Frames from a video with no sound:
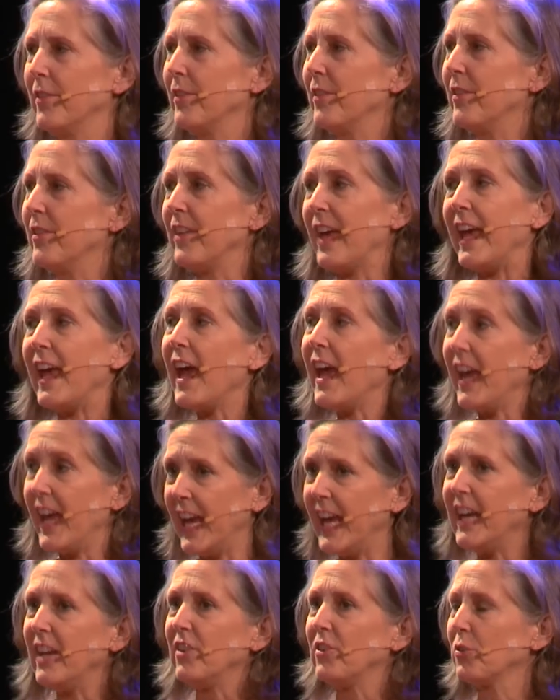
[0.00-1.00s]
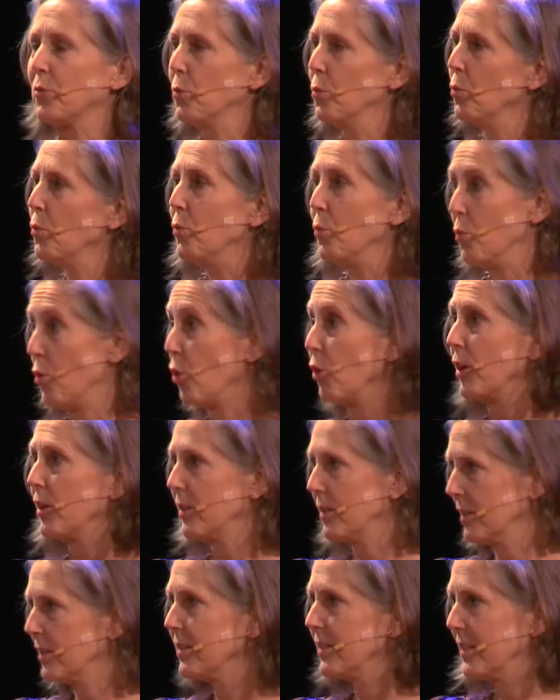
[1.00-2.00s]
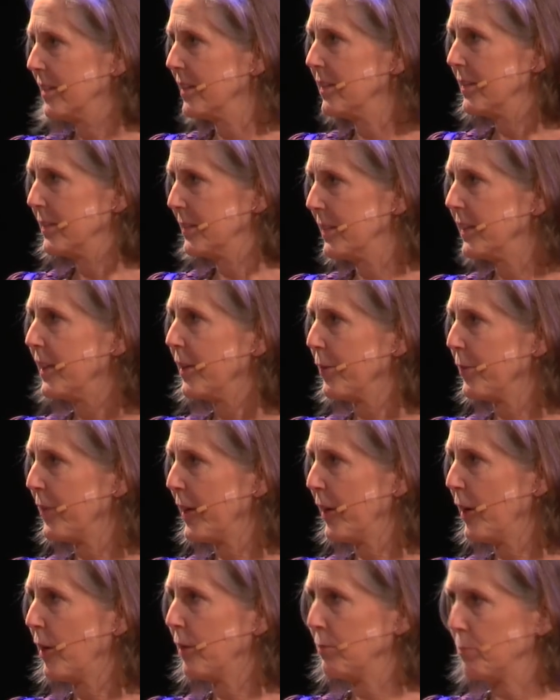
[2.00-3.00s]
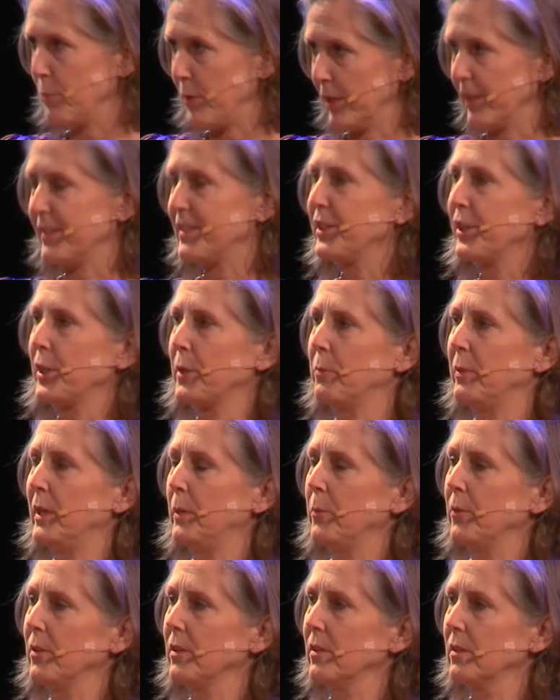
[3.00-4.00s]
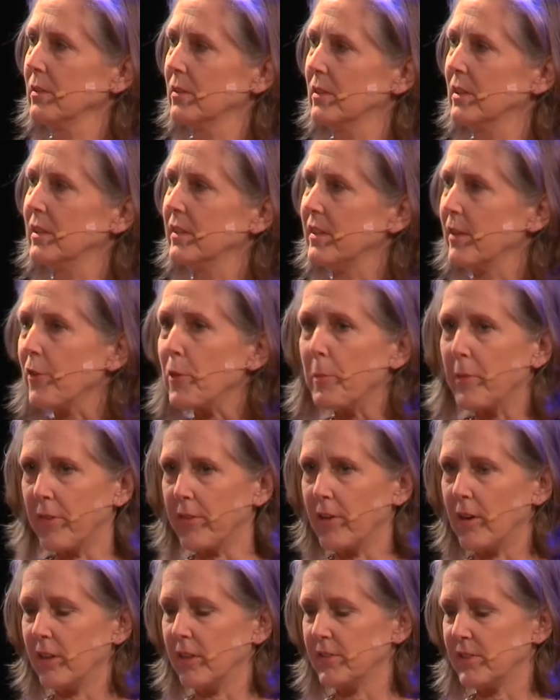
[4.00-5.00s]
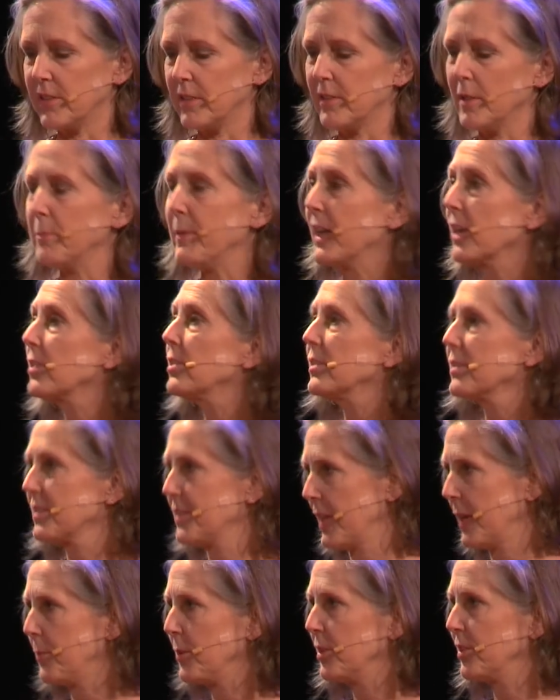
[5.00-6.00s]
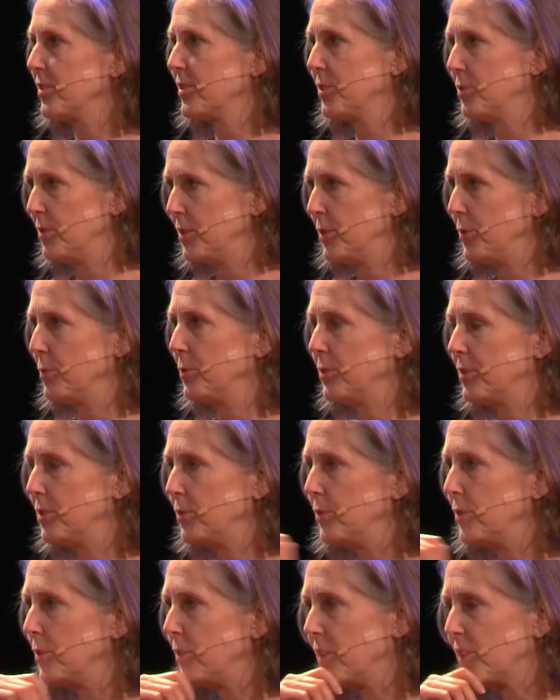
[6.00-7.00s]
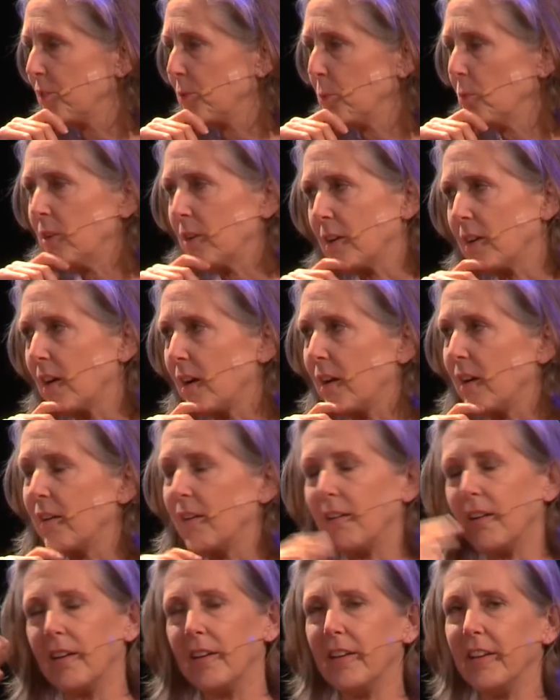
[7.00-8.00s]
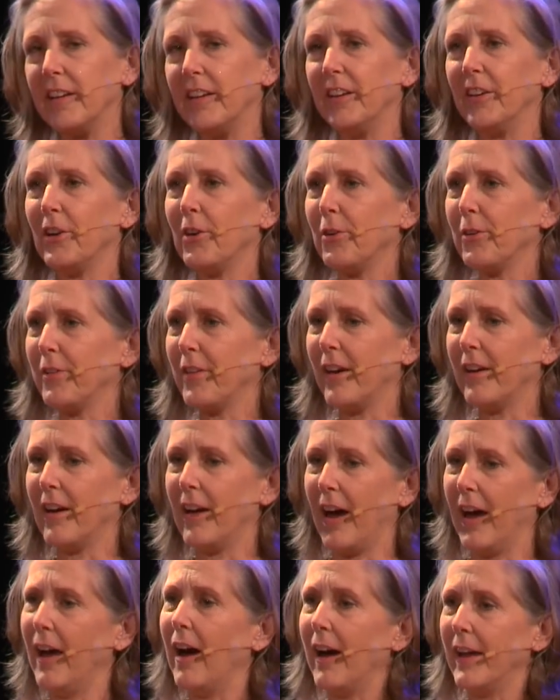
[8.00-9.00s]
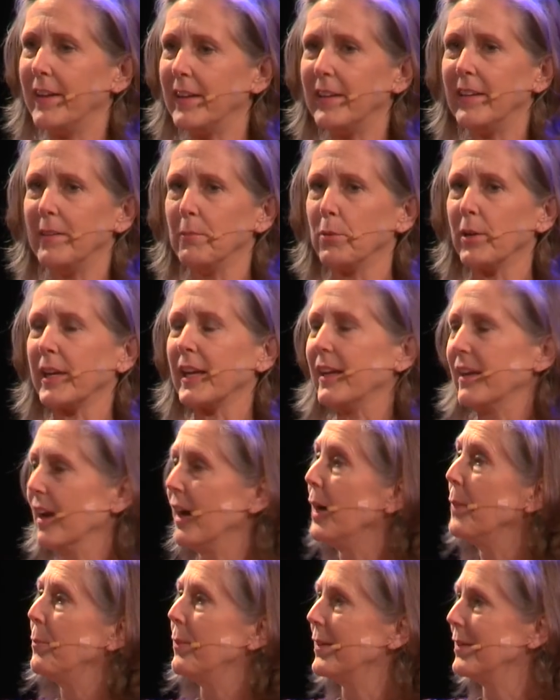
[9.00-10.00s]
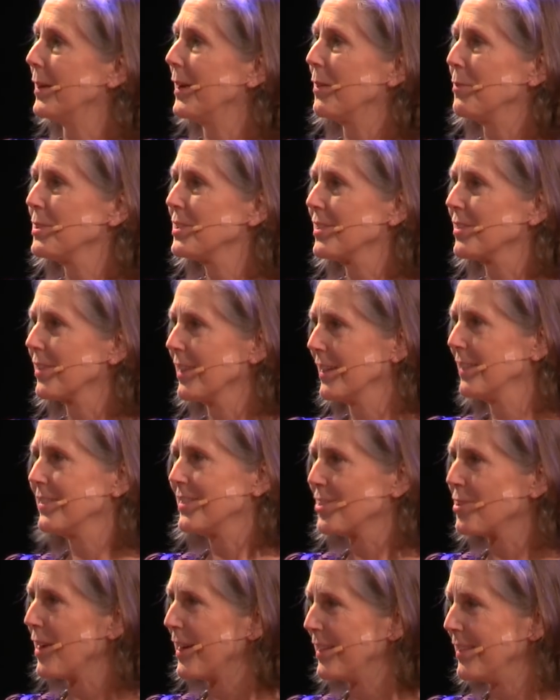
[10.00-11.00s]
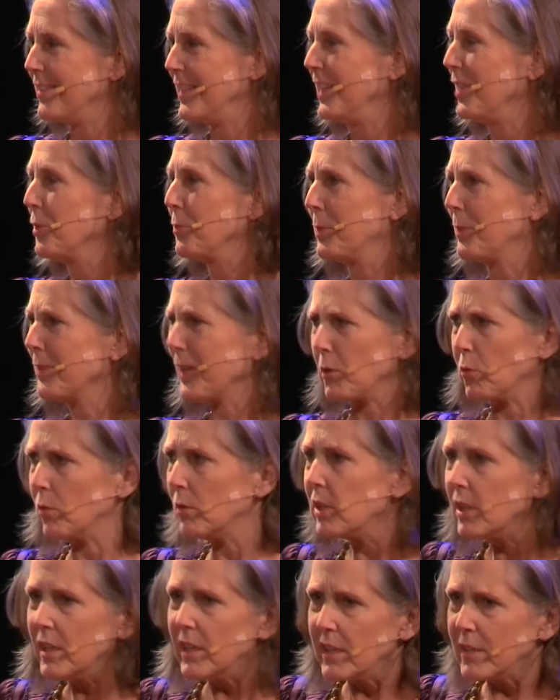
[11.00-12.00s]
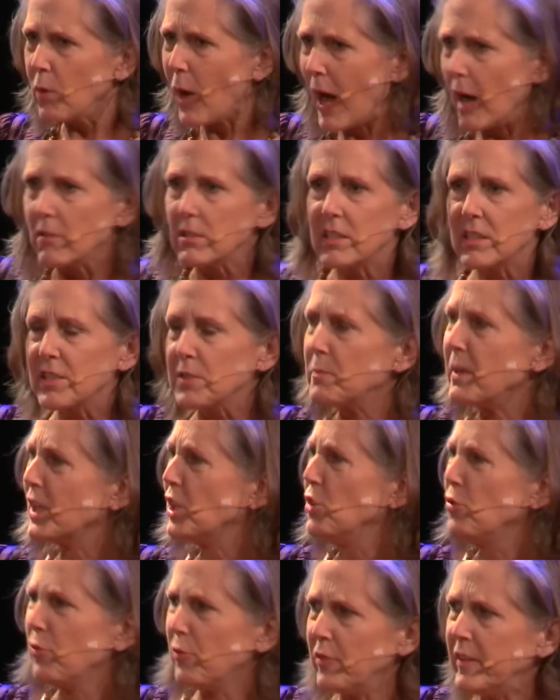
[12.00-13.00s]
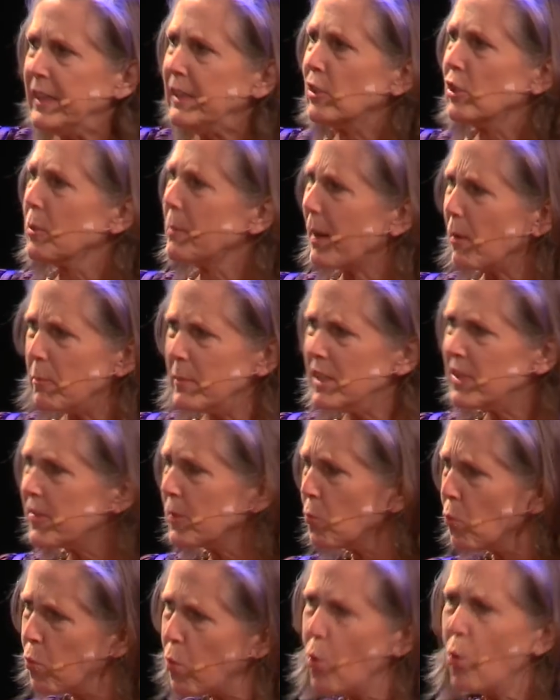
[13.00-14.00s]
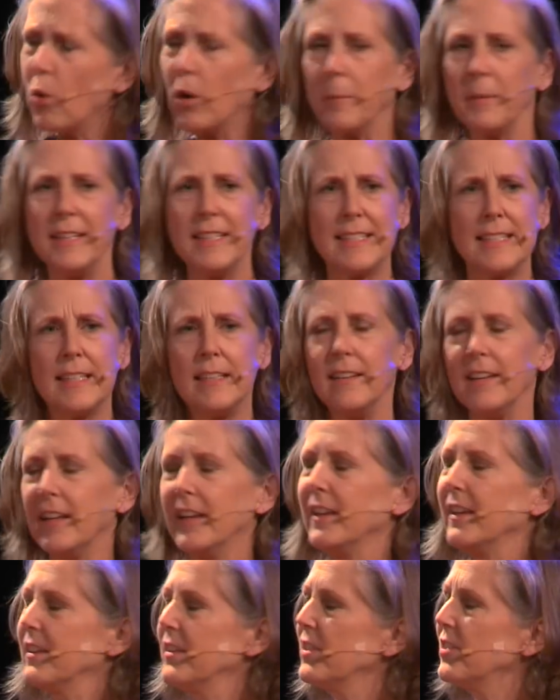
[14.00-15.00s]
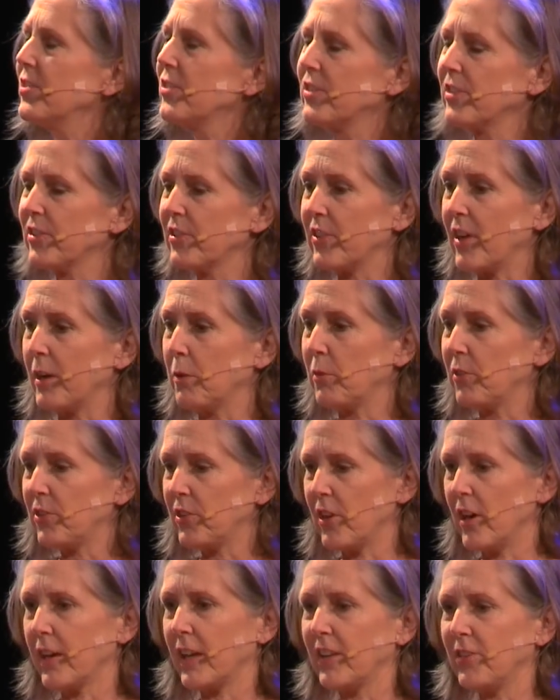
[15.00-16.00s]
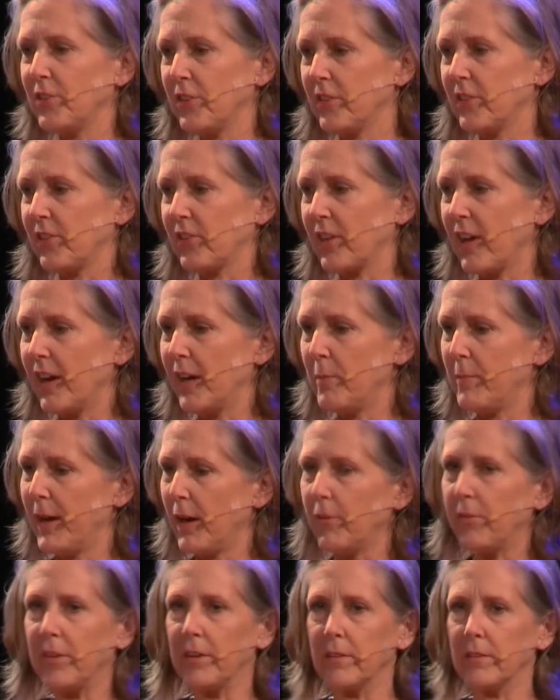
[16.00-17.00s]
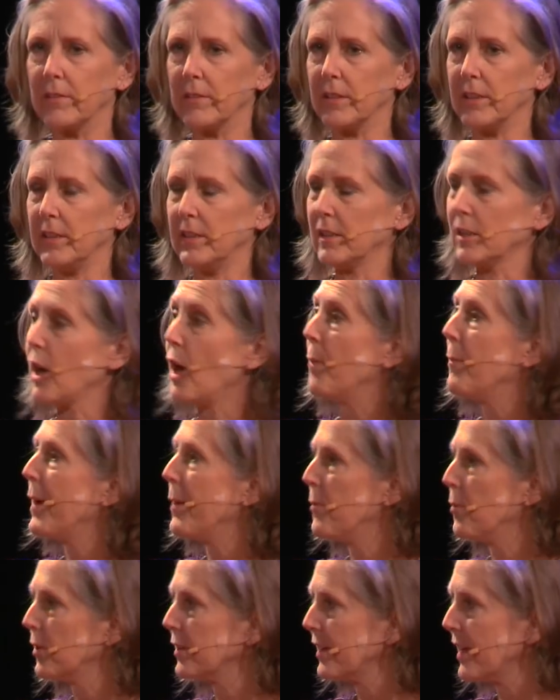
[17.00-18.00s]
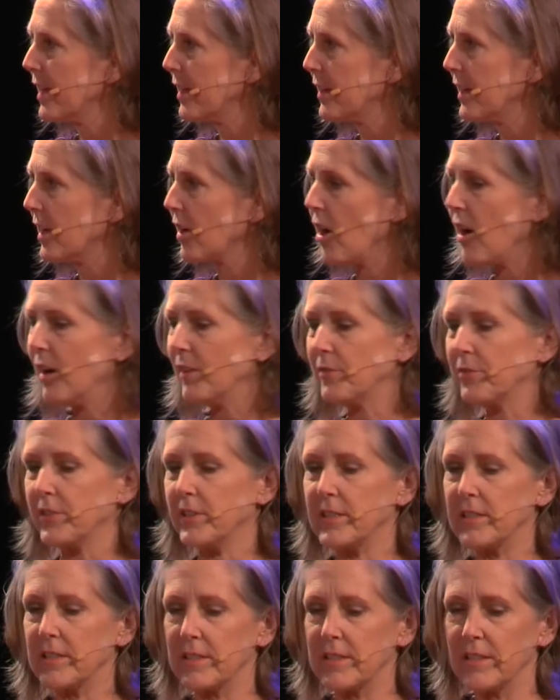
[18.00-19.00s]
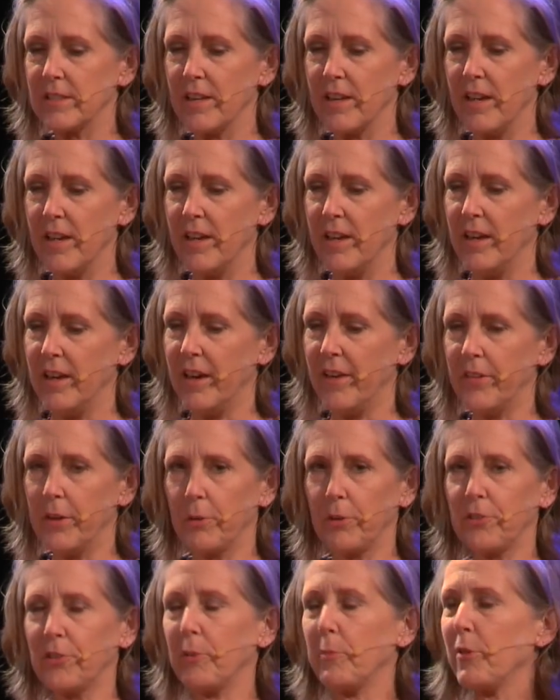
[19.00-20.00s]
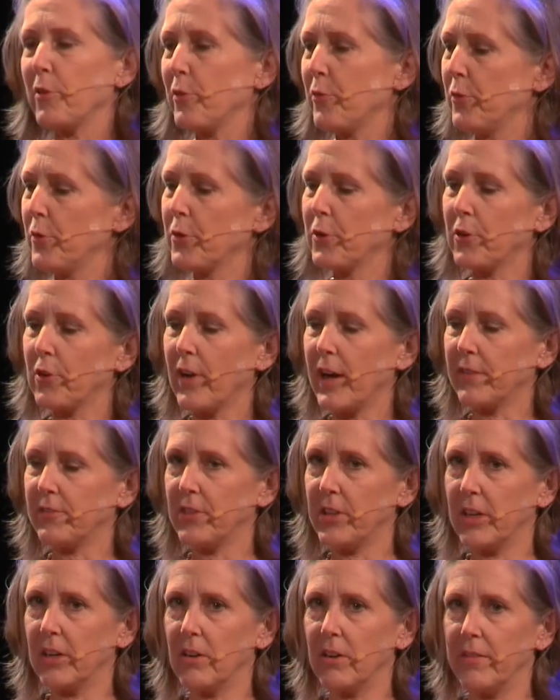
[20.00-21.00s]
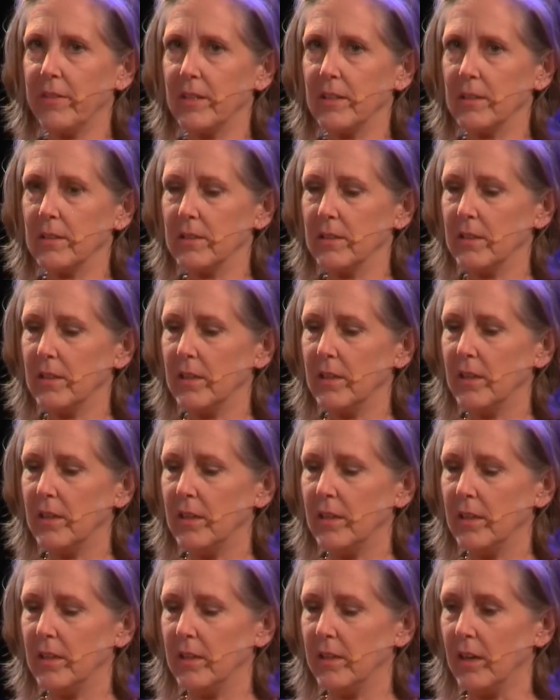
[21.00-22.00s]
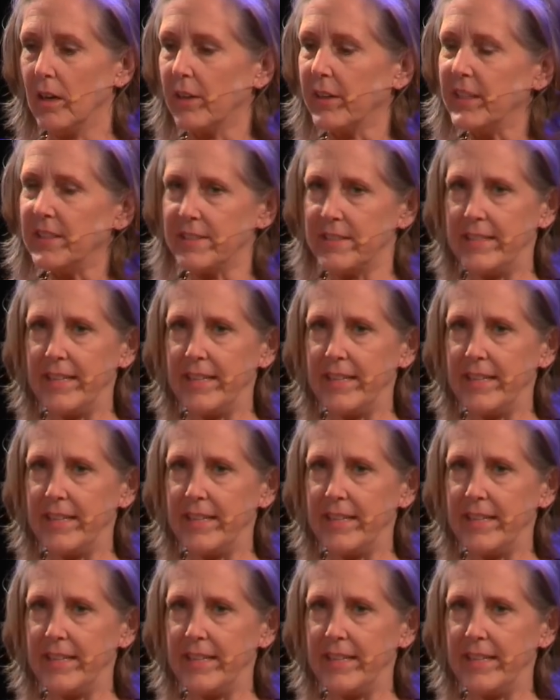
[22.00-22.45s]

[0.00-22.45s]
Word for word: they hate war. You know, they are military people. You know, the pathologists, the medical examiners who do, who do this work are you know, I, I didn't bring it up. I mean, I wasn't going to try to needle people like, how does this make you feel about the war? I mean, isn't it this just? I was talking to this guy about the, the combat mortality conference, and there were some of the photographs there on the on his